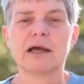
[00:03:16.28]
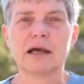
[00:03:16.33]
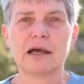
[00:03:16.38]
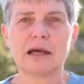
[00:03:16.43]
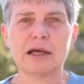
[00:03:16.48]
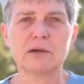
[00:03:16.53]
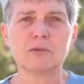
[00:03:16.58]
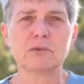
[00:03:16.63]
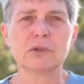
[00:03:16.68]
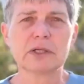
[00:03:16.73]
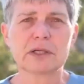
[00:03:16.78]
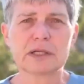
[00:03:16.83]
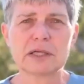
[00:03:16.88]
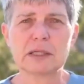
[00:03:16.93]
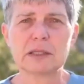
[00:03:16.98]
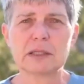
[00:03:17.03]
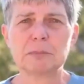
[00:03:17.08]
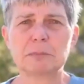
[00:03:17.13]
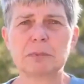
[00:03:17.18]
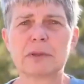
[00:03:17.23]
I will
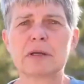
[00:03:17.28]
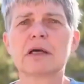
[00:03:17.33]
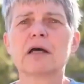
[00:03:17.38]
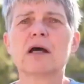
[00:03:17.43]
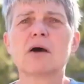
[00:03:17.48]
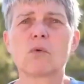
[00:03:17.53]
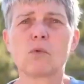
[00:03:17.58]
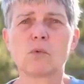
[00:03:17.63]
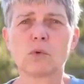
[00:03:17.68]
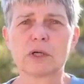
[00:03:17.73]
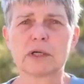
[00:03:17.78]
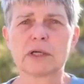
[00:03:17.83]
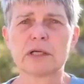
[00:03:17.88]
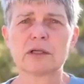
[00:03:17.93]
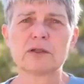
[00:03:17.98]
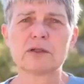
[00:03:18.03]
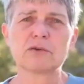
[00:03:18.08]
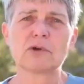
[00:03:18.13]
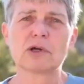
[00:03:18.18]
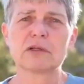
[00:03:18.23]
keep
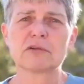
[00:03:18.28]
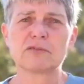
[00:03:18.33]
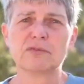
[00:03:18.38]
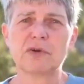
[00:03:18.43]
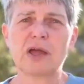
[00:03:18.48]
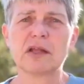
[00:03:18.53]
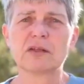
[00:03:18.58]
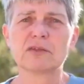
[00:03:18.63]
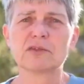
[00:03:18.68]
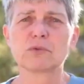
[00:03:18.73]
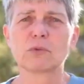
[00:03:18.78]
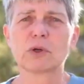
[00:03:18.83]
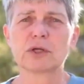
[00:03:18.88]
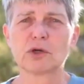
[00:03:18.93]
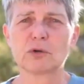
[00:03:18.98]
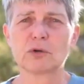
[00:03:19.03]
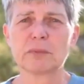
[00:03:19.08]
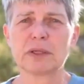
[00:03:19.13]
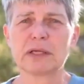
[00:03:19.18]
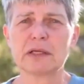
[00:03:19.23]
working to advance
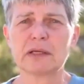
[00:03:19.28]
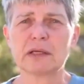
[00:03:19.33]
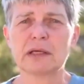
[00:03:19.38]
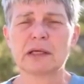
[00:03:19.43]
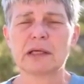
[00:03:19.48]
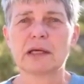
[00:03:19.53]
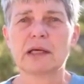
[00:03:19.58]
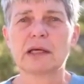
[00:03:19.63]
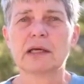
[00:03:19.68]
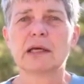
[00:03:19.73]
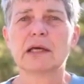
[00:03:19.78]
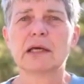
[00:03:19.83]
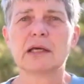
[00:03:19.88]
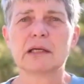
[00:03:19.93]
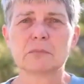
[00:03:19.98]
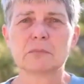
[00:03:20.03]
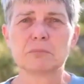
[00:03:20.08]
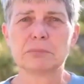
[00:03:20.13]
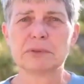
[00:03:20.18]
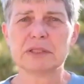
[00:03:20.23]
Wyoming
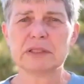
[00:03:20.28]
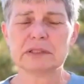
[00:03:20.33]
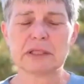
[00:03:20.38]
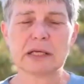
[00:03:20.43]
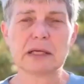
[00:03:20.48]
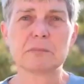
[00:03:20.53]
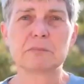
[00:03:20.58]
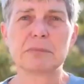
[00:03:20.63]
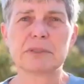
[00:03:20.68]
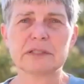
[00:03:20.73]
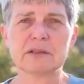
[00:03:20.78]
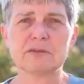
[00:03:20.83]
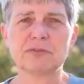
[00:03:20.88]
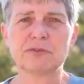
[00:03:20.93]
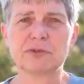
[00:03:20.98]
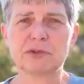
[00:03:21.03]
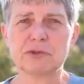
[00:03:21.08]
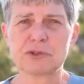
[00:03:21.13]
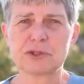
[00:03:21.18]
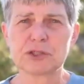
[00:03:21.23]
and build a better
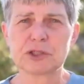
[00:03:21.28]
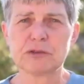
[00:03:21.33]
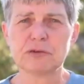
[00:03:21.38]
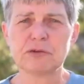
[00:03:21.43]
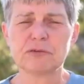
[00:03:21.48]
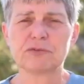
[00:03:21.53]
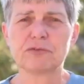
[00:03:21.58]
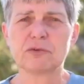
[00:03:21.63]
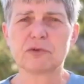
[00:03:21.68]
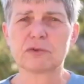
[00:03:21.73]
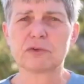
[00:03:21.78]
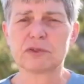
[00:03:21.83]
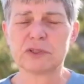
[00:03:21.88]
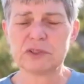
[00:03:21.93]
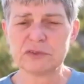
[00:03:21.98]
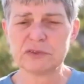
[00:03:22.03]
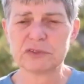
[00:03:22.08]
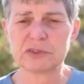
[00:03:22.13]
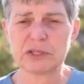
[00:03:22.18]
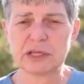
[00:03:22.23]
future for
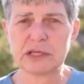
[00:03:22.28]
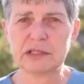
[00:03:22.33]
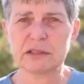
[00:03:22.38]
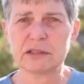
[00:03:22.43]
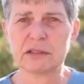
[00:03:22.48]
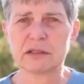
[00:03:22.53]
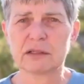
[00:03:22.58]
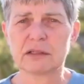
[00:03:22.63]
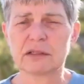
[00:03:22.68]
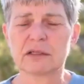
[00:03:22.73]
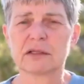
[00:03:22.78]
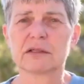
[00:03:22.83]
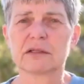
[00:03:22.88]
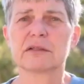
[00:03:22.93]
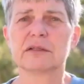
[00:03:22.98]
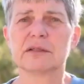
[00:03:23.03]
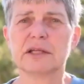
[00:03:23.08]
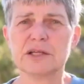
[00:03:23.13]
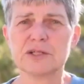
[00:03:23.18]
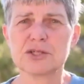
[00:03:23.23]
this state,
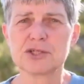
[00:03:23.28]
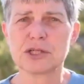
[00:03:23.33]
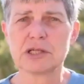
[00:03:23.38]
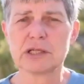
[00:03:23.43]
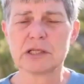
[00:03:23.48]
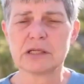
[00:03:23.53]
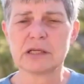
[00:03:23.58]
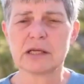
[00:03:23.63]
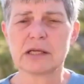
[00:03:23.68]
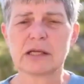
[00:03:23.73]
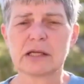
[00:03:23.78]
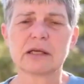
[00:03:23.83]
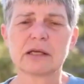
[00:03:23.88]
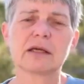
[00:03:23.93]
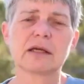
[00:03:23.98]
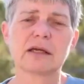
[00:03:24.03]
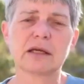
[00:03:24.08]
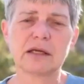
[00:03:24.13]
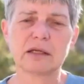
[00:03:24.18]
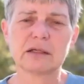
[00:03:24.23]
the nation,
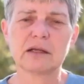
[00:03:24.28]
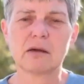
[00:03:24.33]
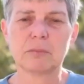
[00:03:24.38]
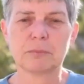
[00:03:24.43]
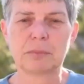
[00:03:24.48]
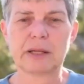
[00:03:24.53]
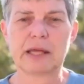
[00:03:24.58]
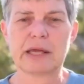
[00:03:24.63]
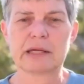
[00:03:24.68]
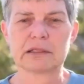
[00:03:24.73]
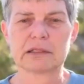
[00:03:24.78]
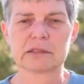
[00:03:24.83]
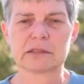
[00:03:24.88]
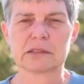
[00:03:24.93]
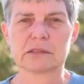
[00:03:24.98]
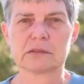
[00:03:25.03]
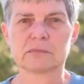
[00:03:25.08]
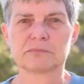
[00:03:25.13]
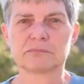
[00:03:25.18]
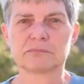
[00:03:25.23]
and our planet.